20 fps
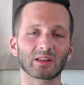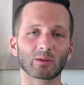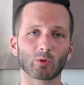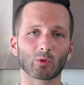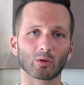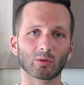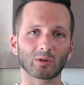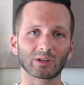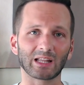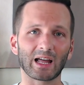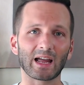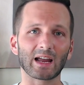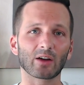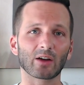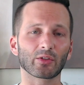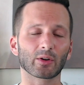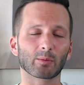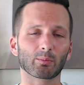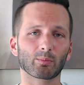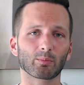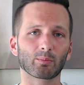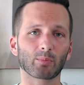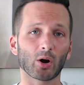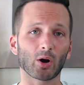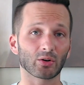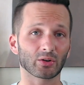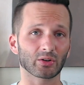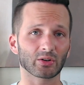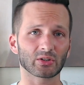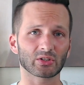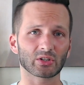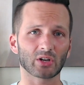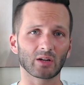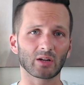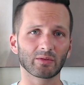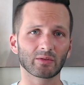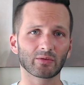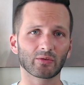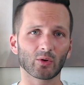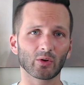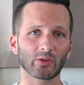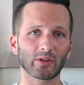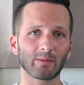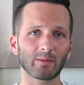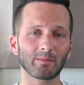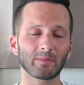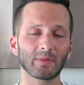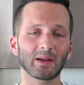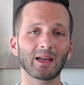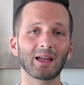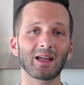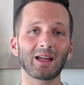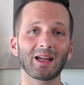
They weren't relying on their partner to solve it for them.